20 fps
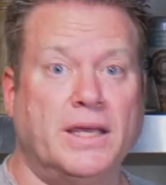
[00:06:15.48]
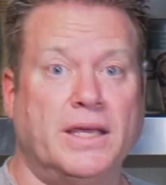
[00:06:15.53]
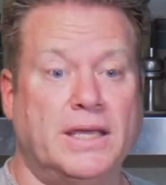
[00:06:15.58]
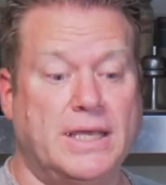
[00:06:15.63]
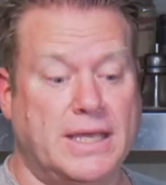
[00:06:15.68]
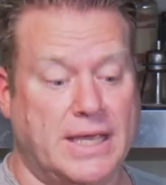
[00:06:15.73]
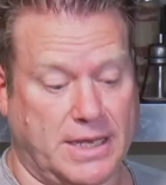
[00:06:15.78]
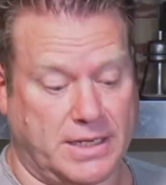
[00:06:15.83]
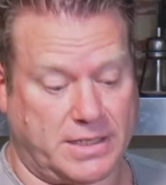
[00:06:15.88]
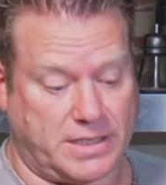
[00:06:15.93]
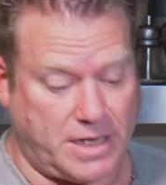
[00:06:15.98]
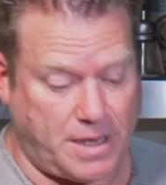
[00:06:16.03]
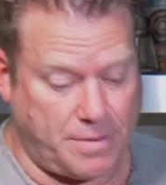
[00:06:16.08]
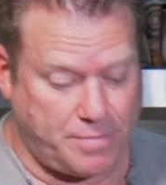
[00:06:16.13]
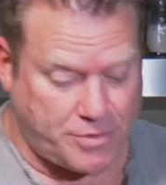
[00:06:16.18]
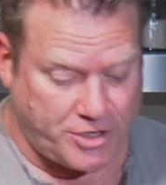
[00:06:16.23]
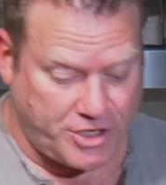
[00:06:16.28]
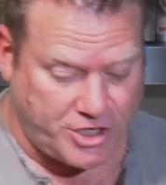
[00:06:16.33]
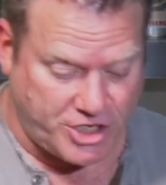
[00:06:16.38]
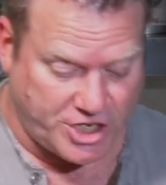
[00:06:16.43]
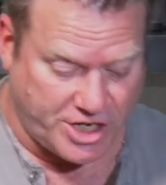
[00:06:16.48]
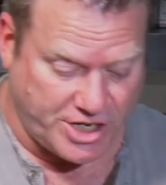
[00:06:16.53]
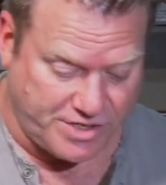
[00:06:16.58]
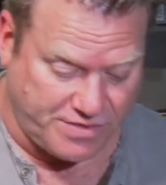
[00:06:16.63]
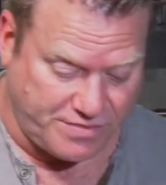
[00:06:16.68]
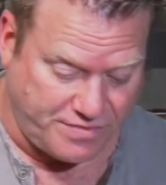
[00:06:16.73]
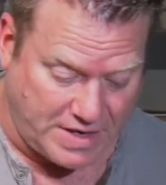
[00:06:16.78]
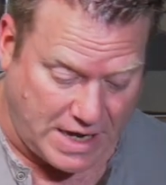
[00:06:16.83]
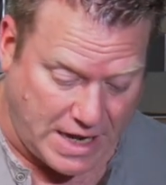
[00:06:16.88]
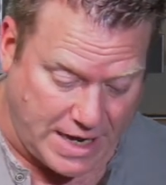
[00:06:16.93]
Yeah, temperature is
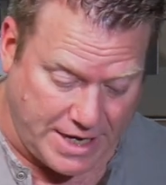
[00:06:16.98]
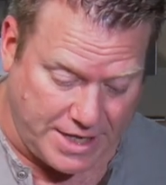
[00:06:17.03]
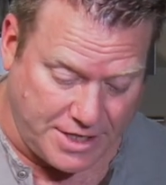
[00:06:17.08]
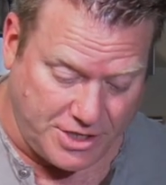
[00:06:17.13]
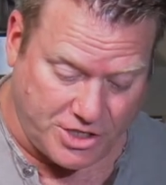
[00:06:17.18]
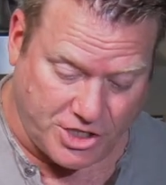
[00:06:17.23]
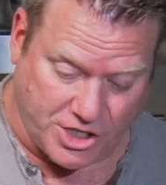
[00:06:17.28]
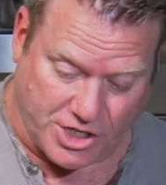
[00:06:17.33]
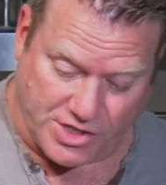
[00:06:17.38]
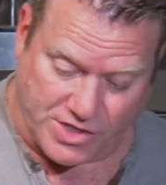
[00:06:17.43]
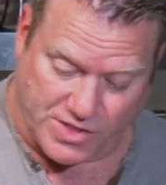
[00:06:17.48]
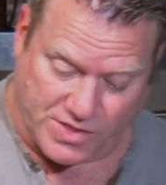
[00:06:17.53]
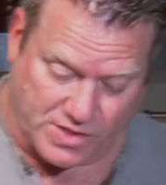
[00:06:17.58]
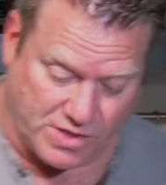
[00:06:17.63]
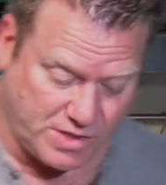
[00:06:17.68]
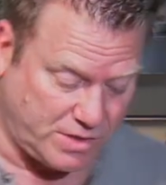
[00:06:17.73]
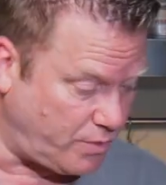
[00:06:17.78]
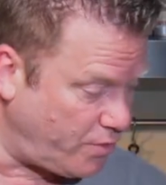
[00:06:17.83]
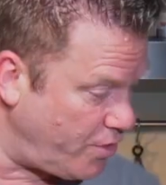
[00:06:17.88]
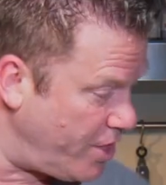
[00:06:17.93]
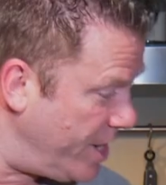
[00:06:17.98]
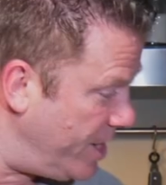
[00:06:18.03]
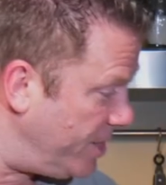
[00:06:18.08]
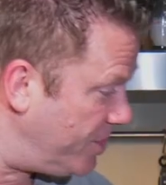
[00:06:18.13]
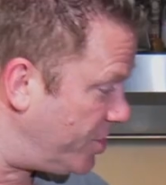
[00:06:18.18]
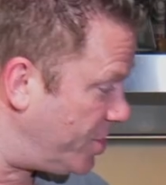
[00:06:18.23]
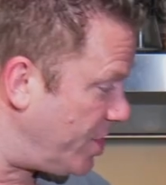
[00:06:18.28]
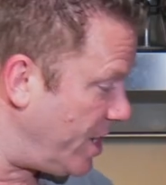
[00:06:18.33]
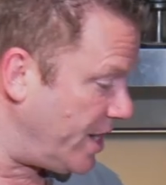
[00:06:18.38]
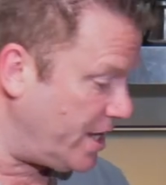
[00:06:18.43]
fine, just
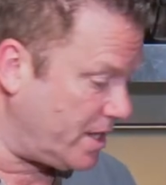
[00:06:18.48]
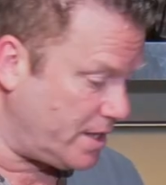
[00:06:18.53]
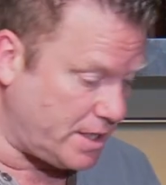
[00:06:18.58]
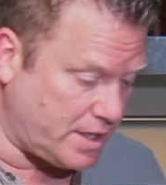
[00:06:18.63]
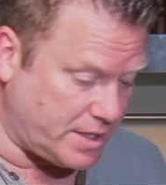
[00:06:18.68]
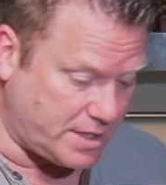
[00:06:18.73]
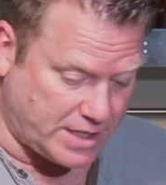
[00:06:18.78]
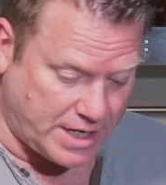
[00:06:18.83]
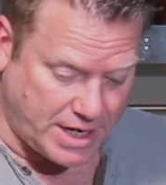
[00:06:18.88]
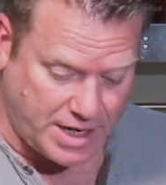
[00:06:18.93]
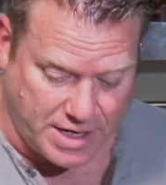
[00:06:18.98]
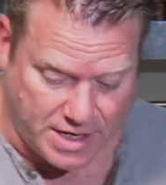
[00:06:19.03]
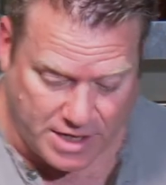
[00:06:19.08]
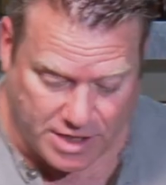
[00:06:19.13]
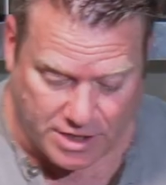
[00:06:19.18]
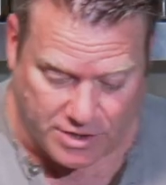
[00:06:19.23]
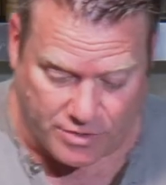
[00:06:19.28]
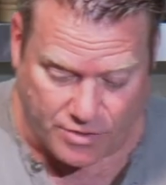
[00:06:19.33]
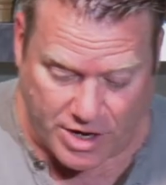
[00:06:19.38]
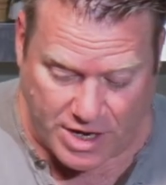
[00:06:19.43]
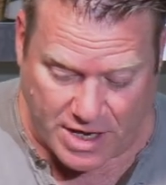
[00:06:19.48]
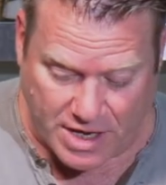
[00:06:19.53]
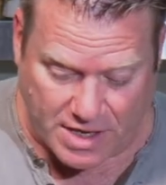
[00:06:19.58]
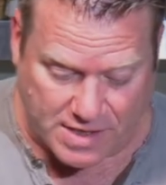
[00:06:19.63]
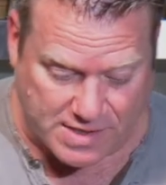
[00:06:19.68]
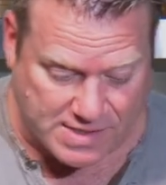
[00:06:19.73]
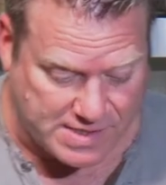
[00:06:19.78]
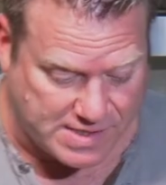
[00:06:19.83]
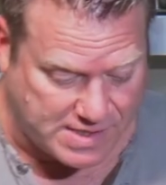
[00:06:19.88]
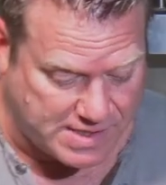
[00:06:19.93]
reaching the 10
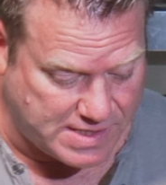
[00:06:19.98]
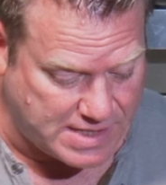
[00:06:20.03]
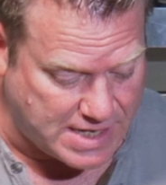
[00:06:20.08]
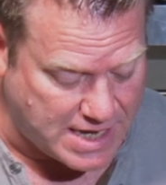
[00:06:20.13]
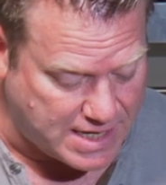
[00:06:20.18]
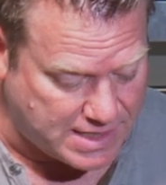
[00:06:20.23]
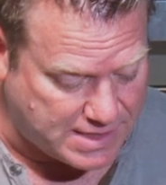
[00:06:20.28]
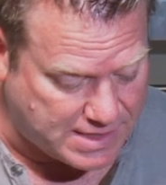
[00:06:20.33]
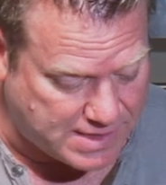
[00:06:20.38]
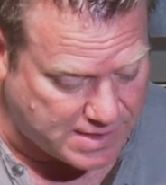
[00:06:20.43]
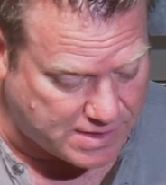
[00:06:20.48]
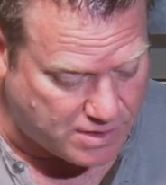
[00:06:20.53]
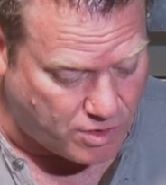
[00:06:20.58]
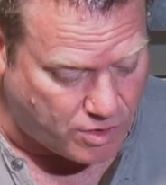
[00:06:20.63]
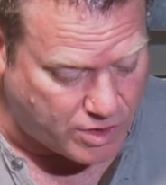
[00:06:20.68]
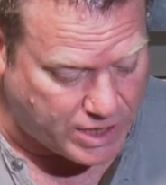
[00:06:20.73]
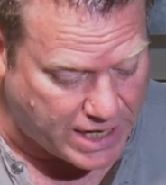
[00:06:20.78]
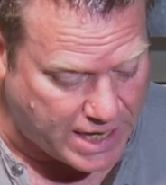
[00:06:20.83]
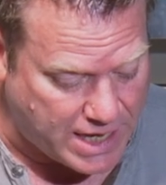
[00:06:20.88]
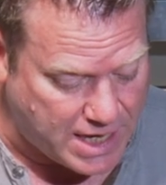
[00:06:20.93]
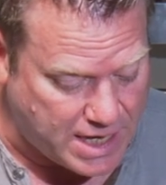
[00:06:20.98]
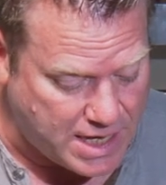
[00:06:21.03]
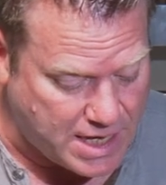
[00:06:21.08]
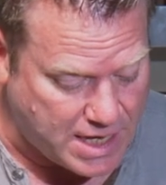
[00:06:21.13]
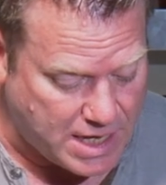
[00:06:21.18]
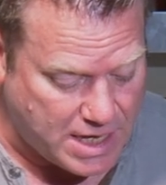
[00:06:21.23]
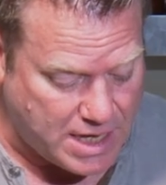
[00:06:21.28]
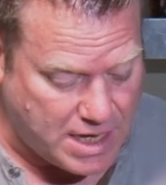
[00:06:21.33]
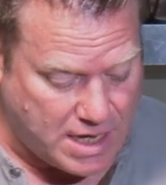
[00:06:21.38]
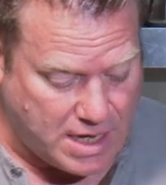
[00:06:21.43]
degrees, that's okay.
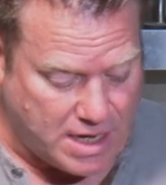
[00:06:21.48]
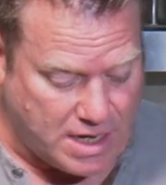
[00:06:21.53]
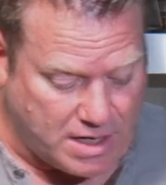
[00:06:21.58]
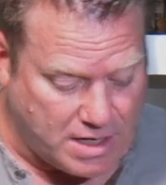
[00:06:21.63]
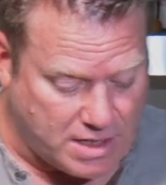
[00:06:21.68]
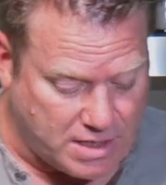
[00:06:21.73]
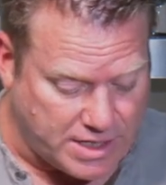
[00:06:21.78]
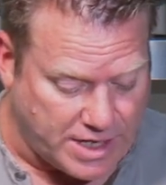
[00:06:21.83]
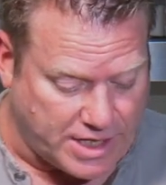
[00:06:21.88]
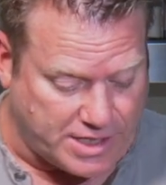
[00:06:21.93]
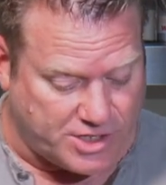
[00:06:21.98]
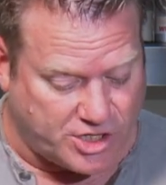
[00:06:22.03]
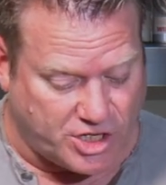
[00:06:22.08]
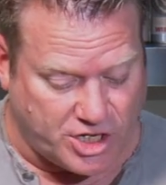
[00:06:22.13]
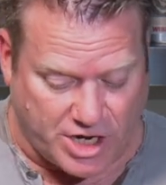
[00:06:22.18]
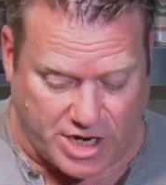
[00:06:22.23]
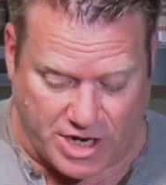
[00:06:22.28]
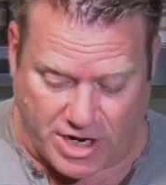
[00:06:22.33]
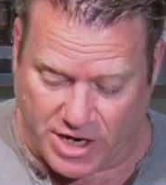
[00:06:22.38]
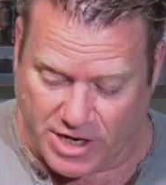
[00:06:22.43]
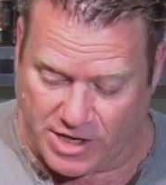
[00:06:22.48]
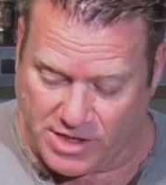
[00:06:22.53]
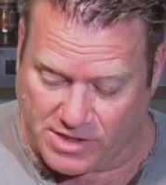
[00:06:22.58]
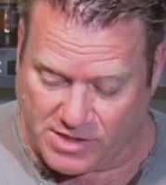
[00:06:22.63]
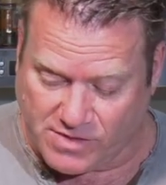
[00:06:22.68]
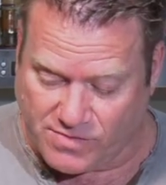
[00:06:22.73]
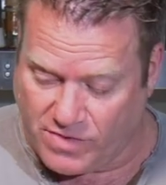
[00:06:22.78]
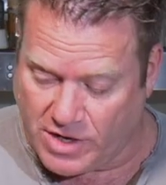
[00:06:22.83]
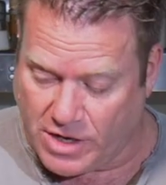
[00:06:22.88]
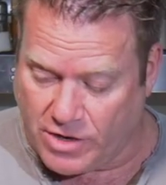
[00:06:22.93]
The texture
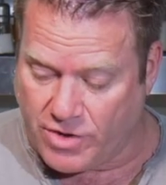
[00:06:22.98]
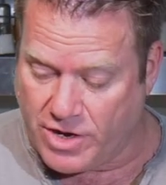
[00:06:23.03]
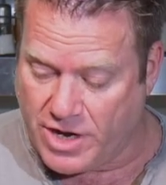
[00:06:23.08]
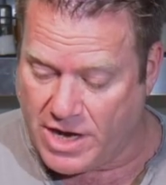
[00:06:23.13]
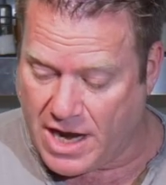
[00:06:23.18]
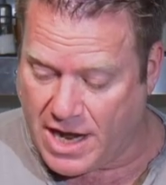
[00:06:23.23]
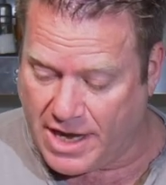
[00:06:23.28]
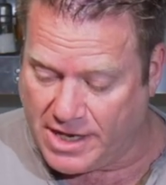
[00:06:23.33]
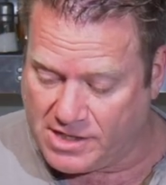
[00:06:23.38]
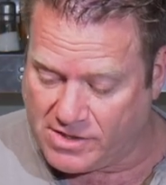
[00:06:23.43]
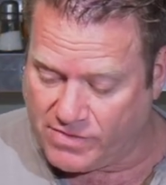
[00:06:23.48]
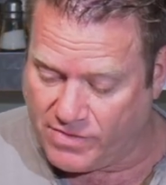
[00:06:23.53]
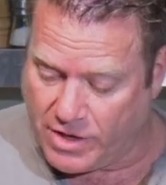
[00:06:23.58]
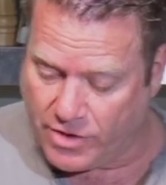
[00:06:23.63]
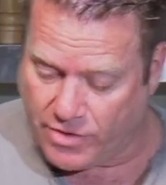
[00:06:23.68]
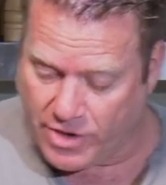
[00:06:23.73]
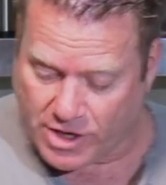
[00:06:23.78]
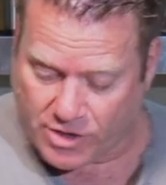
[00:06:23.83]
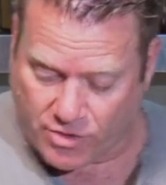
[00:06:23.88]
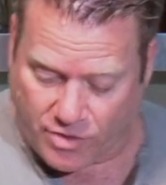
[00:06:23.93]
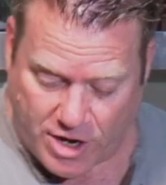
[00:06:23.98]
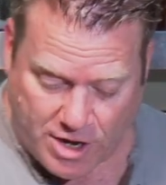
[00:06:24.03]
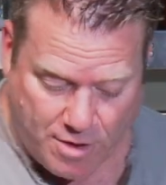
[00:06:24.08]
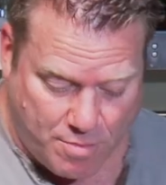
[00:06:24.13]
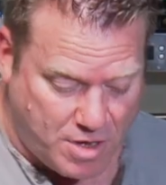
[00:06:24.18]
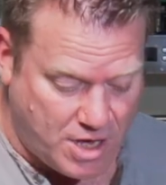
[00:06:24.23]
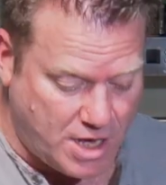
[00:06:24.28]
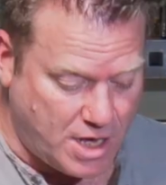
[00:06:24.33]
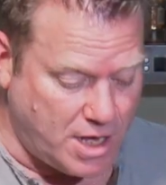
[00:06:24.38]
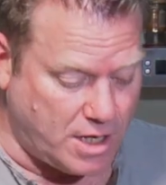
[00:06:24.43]
is very nice, very
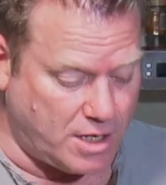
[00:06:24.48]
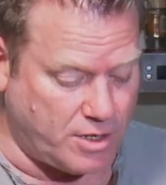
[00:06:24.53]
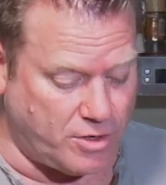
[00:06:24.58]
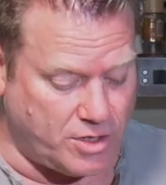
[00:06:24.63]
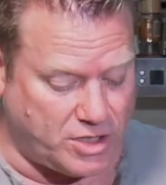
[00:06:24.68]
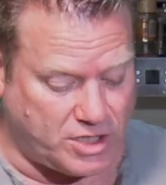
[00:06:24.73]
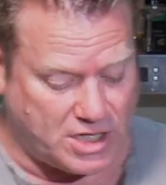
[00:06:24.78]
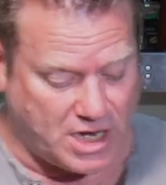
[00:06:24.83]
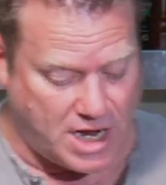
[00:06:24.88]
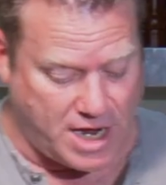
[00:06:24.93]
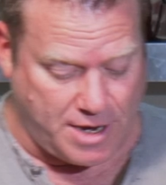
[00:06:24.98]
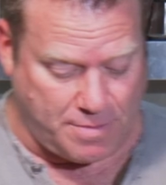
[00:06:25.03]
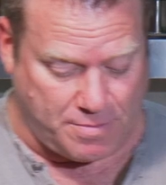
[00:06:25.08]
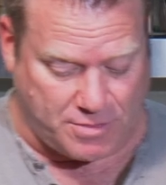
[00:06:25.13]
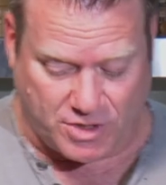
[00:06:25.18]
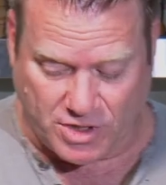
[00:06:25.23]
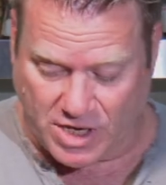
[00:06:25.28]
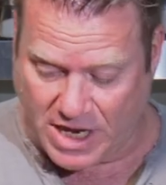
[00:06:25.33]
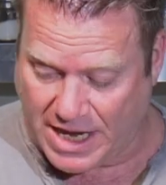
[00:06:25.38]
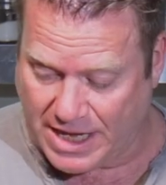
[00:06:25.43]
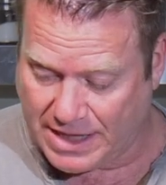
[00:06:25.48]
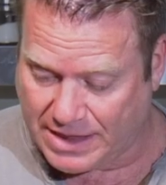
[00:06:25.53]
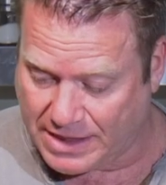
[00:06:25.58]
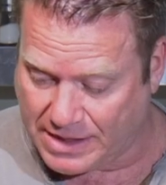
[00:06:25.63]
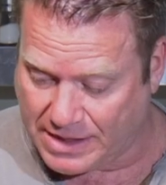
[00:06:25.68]
creamy. Good time to add